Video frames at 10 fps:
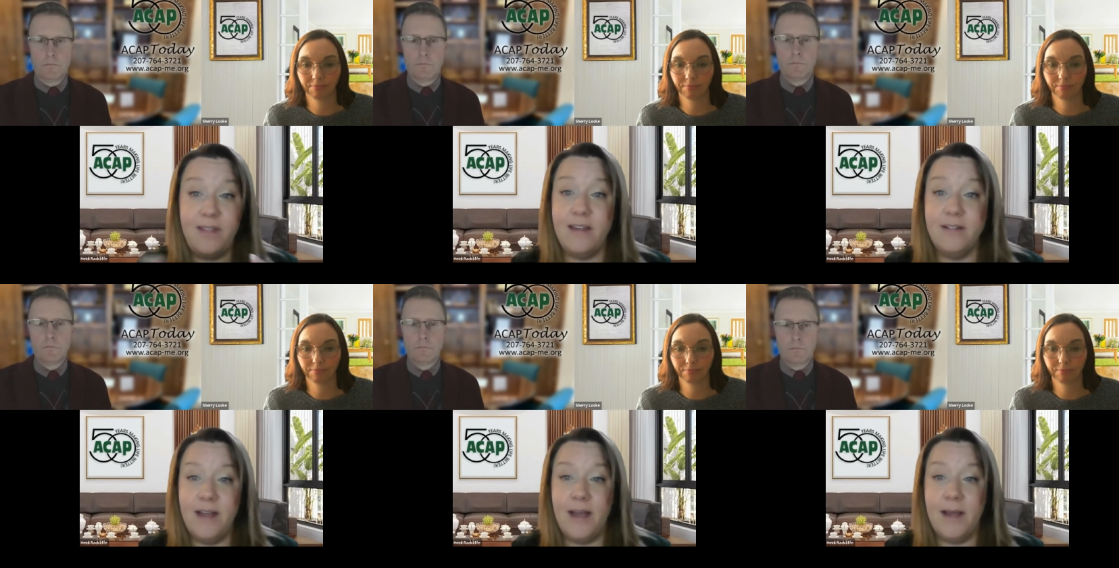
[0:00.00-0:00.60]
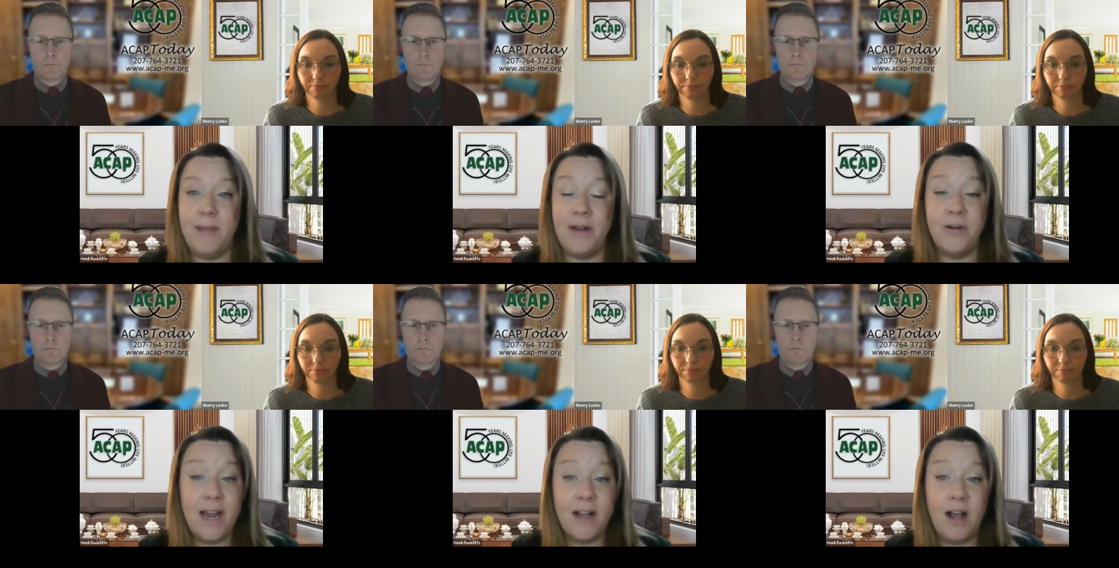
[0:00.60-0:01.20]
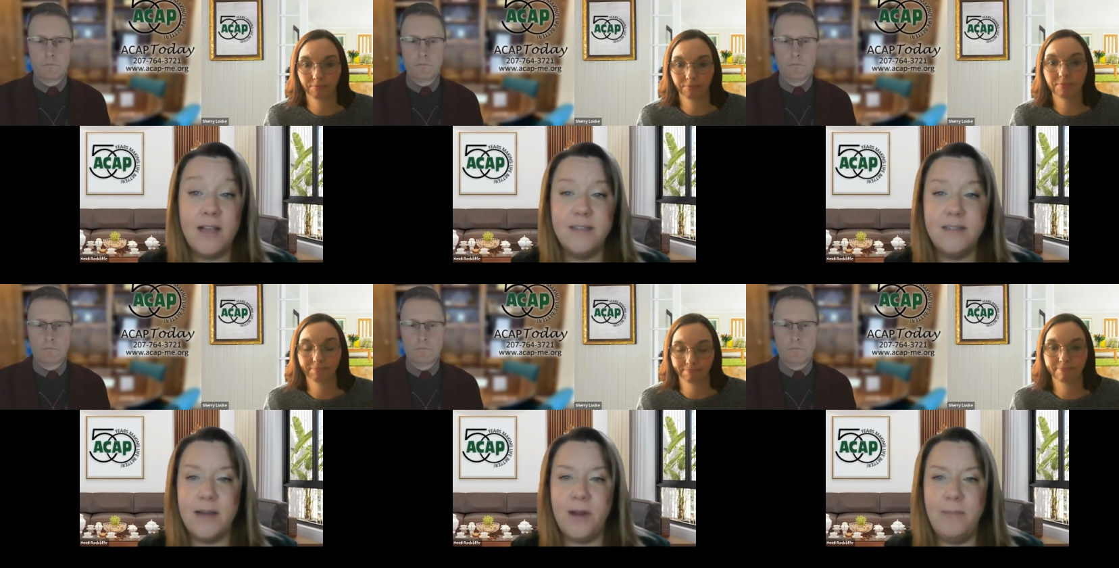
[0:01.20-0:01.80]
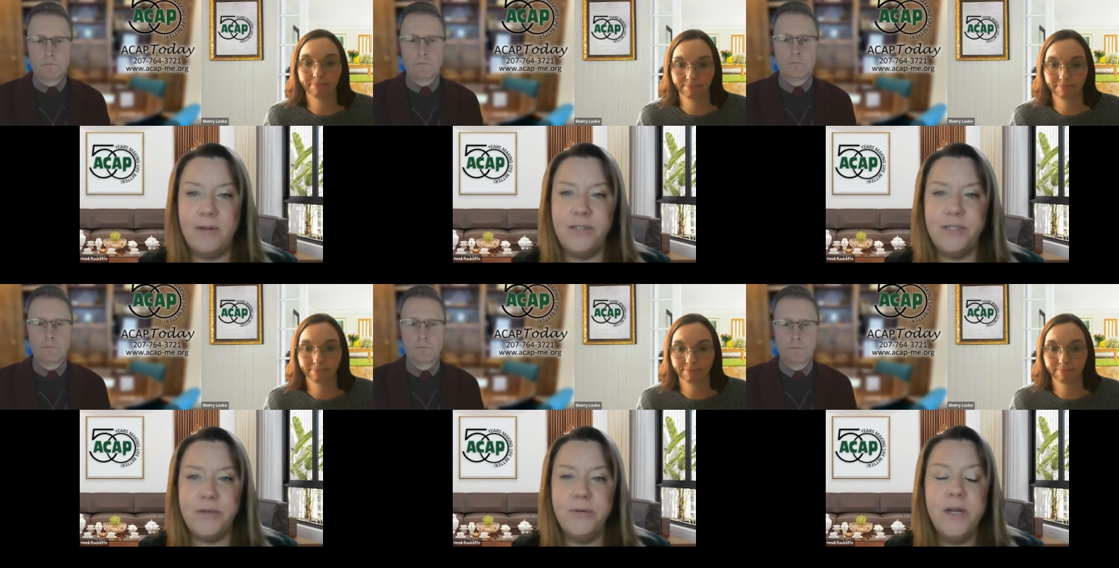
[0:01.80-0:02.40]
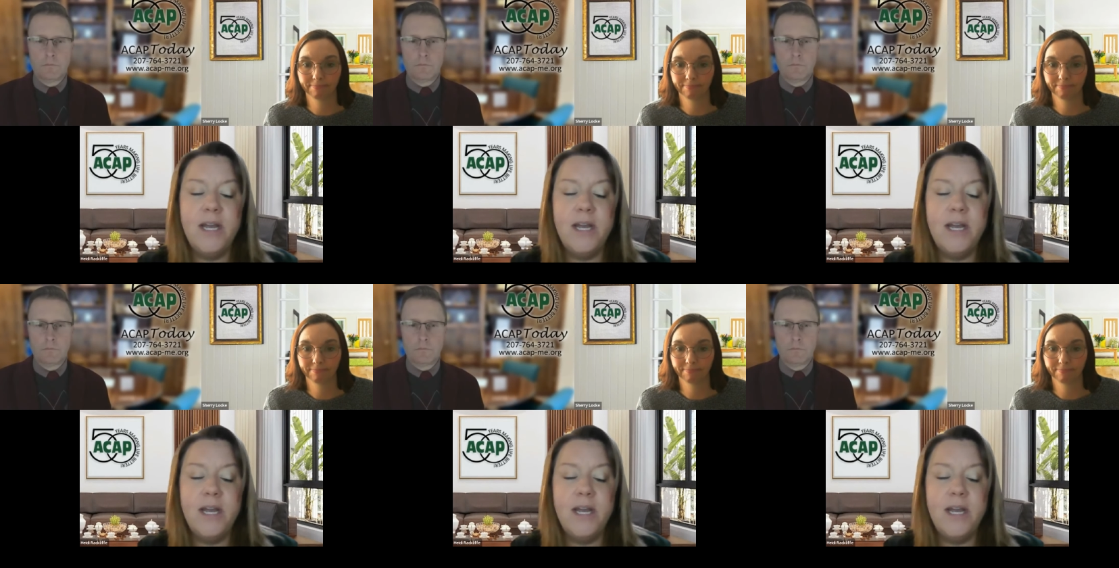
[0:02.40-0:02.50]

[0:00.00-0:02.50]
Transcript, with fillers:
Speaker 1: be the um, internet costs that we're able to do.